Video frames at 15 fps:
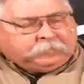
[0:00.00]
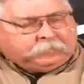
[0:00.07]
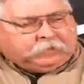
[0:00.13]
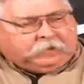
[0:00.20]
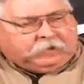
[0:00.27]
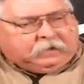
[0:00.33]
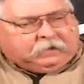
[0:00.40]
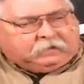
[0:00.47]

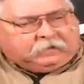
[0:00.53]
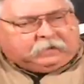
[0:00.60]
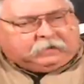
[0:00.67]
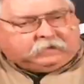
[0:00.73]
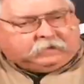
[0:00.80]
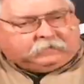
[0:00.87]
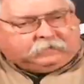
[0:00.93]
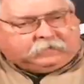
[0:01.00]
And
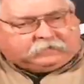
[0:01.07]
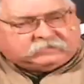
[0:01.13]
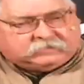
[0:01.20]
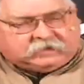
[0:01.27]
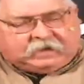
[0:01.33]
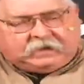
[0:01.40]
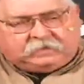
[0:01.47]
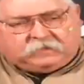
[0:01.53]
they
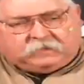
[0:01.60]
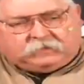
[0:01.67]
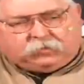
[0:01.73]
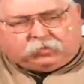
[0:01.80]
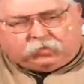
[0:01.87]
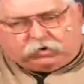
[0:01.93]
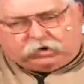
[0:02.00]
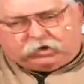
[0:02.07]
say that
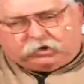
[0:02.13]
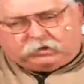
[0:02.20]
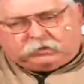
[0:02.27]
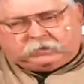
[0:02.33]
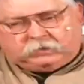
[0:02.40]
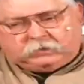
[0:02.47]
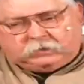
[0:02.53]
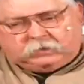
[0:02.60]

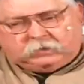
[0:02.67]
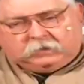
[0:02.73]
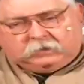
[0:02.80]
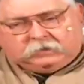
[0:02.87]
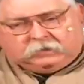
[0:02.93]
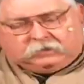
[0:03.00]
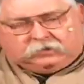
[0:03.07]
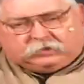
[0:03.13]
wood
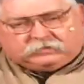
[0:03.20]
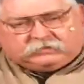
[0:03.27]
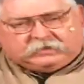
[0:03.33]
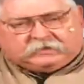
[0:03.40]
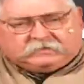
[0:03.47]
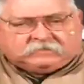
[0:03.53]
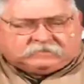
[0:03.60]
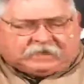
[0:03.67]
looks
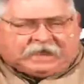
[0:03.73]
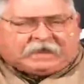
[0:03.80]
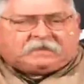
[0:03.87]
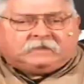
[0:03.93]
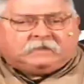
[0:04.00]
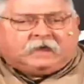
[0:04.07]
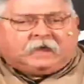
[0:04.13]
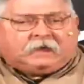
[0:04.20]

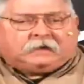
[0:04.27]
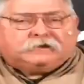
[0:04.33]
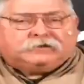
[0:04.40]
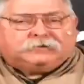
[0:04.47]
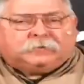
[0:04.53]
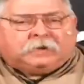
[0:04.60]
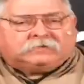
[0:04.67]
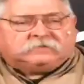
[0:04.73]
exactly like
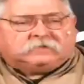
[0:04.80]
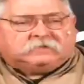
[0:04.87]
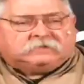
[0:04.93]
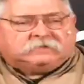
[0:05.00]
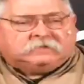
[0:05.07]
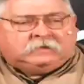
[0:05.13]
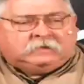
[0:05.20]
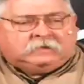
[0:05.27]

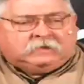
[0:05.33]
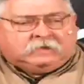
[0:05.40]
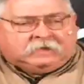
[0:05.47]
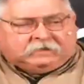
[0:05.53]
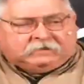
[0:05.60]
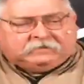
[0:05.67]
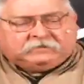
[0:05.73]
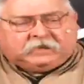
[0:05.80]
asbestos
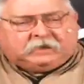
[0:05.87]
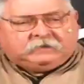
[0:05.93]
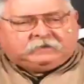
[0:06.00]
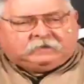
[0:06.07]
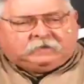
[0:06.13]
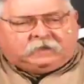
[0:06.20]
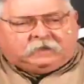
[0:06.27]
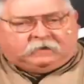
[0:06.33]
inside the
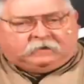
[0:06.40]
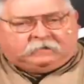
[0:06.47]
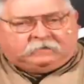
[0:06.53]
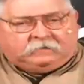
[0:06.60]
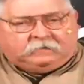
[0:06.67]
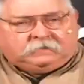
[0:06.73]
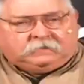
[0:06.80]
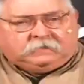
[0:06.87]
lung.
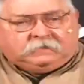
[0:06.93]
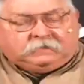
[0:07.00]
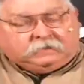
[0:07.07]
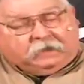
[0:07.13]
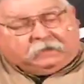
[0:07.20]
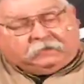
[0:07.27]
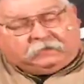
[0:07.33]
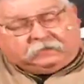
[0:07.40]

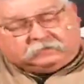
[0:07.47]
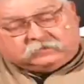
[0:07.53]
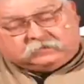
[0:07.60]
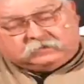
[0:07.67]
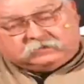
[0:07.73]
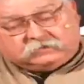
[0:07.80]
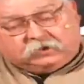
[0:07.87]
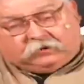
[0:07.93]
Now, is it
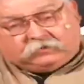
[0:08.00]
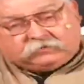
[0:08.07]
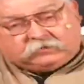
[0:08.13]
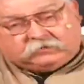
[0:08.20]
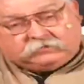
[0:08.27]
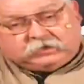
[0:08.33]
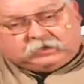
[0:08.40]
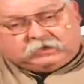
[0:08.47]
as
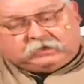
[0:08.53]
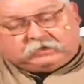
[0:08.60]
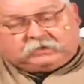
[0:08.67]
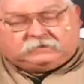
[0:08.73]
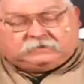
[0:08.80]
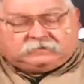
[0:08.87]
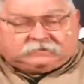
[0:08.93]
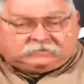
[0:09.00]
carcinogenic
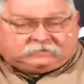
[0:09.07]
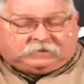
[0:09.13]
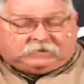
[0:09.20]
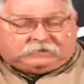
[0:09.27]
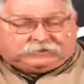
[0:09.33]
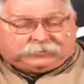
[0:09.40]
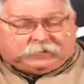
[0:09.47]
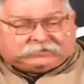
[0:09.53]
as
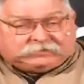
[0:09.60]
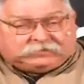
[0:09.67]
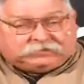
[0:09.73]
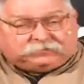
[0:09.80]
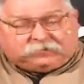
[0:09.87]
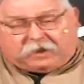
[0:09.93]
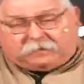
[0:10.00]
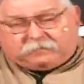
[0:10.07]
asbestos?
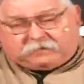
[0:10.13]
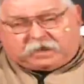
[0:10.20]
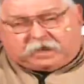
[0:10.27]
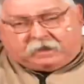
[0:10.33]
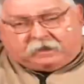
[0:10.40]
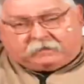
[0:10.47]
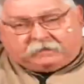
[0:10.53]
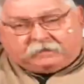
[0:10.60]
Probably
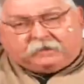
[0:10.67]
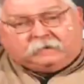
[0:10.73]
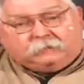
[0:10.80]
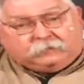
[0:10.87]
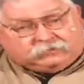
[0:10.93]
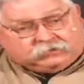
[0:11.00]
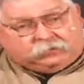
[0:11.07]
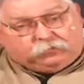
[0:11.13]
not,
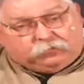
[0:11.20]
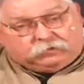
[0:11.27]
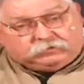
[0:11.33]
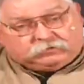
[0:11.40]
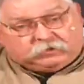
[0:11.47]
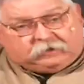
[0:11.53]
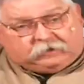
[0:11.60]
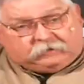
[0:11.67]
but some
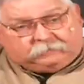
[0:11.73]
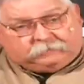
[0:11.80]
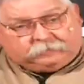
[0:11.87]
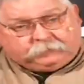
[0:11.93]
woods are.